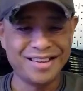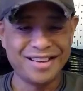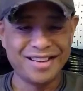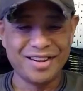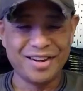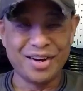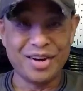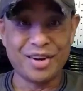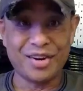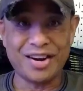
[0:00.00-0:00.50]

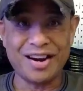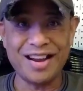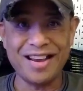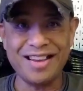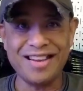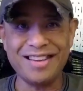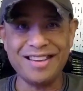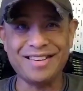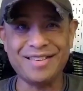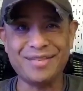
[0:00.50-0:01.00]
All
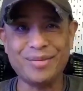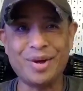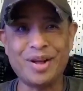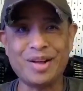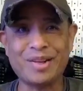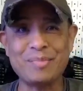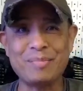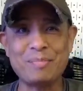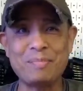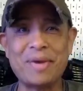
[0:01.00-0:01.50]
right,
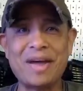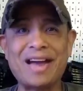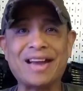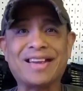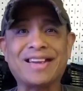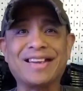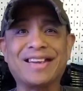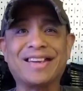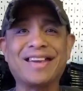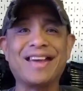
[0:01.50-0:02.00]
welcome back
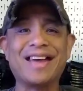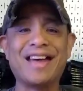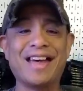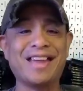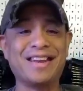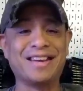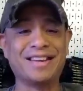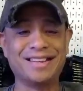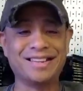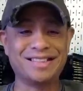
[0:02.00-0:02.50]

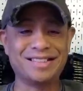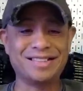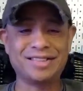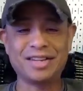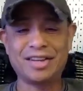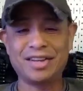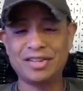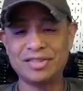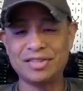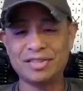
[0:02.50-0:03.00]
again
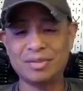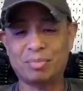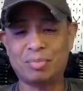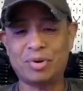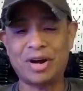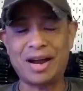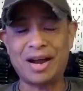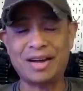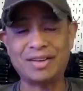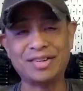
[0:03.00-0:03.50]
to
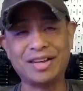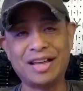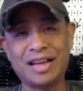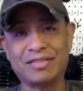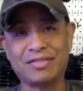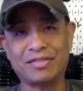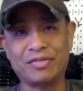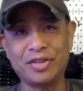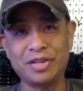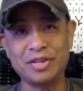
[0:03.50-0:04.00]
Brown Neck
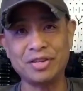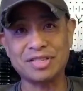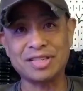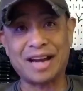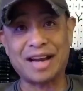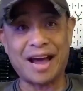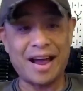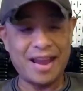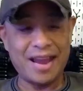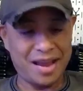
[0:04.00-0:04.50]
Reviews, and
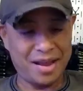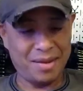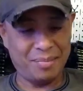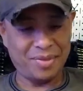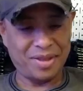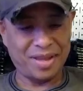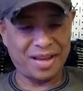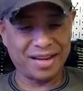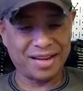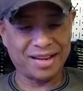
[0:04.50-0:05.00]
I am
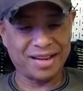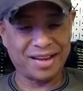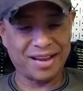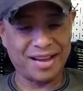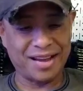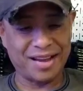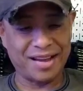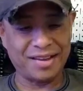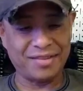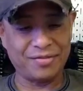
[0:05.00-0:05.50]
that
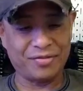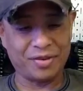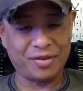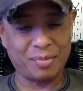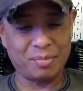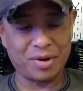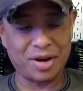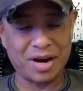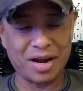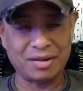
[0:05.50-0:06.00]
guy from
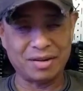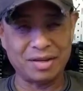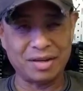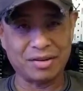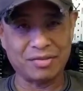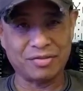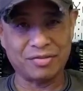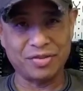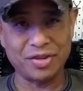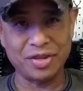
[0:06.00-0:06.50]
Brown
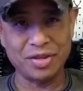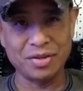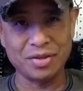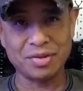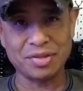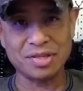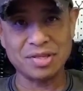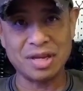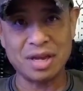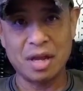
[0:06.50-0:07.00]
Neck
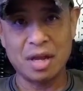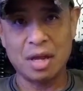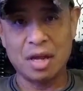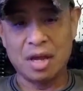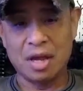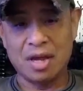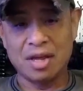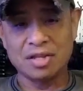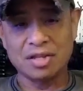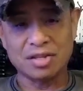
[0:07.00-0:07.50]
Reviews.
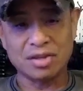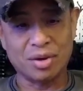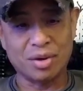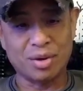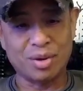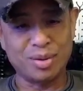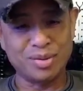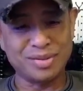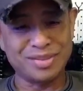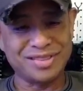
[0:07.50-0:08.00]

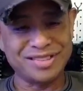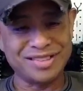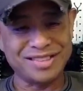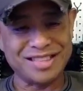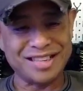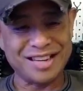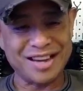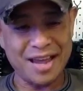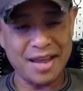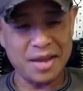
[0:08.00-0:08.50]
So
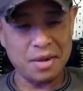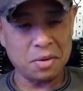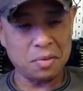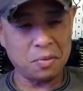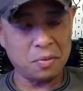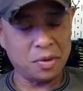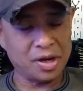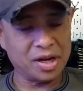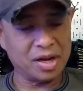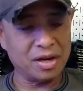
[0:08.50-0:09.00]
tonight
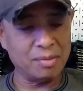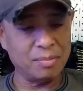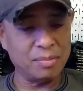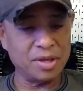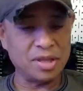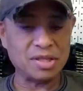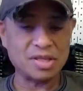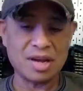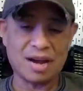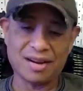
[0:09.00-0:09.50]
we're going to
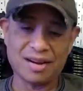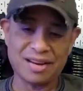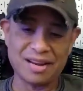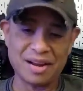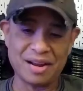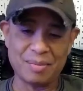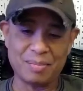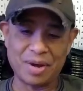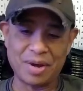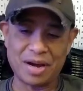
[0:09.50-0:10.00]
be talking
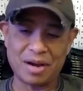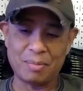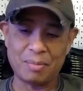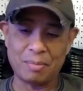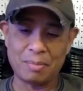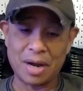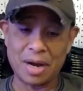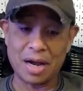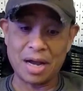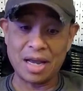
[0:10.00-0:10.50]
about
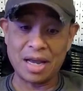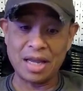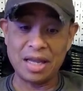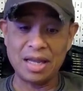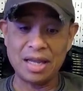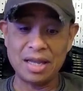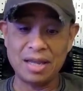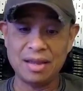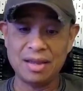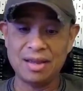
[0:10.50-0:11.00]

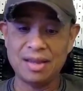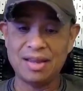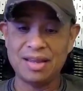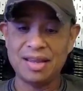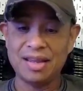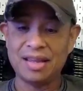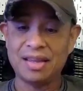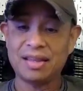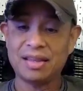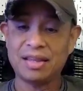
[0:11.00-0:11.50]
my
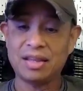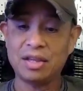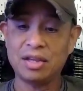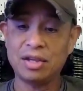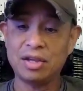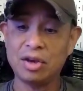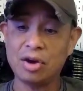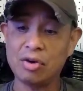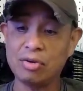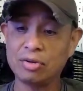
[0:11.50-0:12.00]

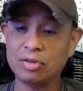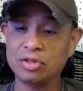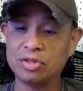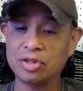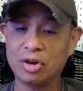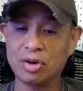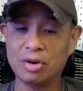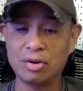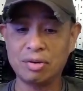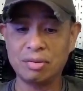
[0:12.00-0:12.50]

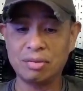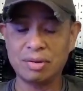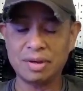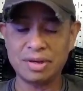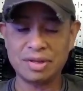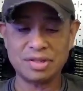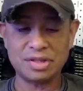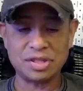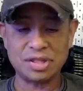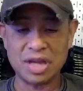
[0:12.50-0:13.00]
Kyosho
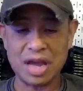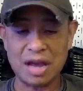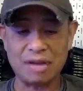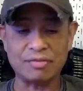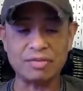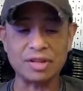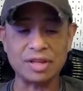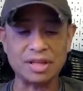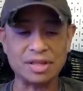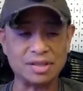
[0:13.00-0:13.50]

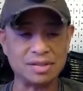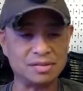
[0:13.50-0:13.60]
Javelin.